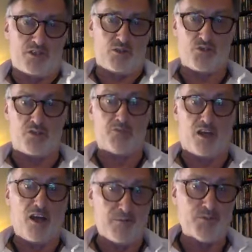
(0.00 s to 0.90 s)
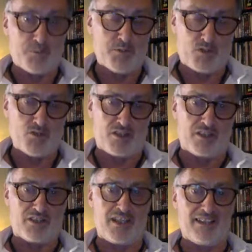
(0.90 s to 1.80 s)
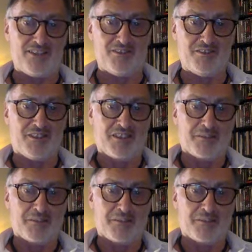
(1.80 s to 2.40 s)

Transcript: and also that I was producing Italian